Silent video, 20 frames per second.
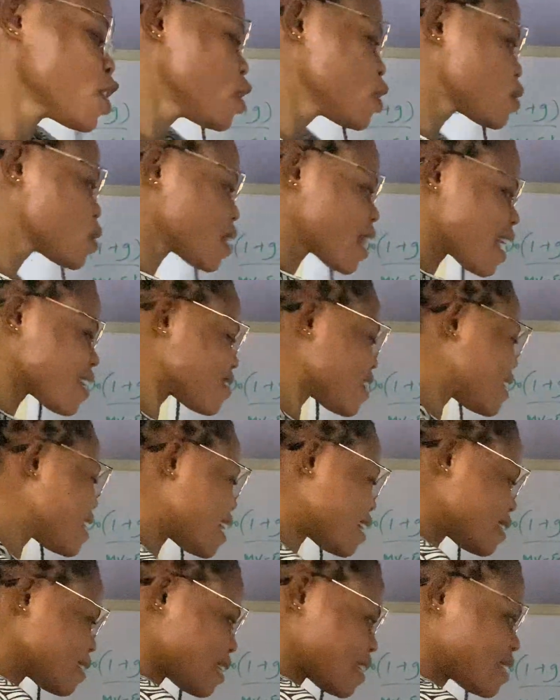So that's why
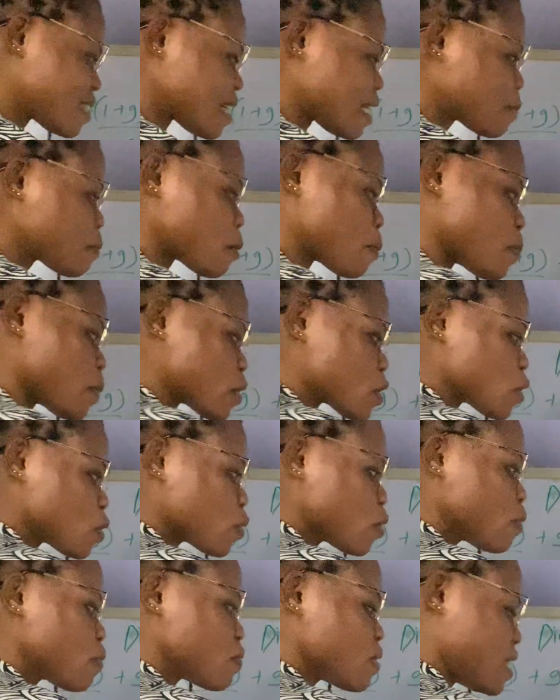they said proportion
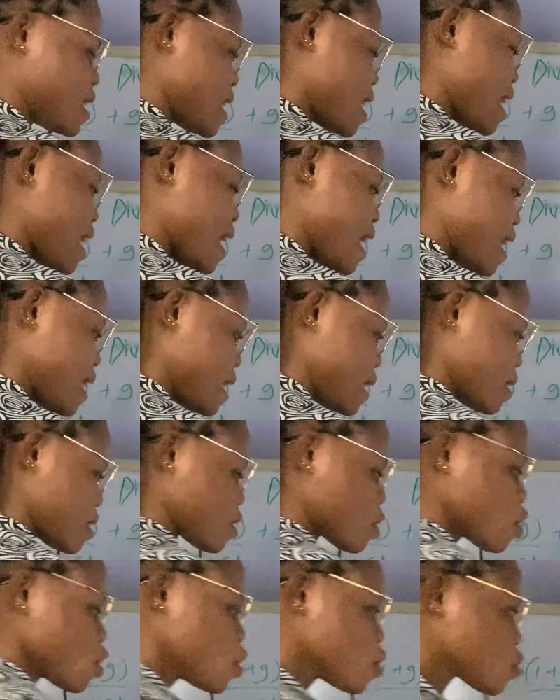of retained earnings.
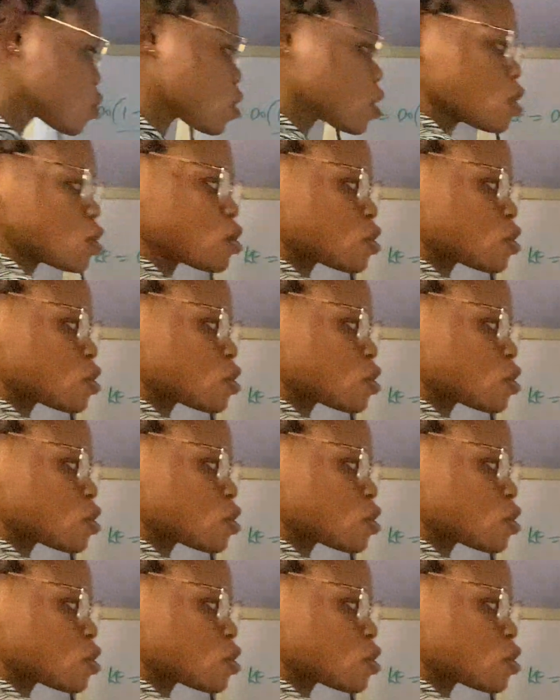So this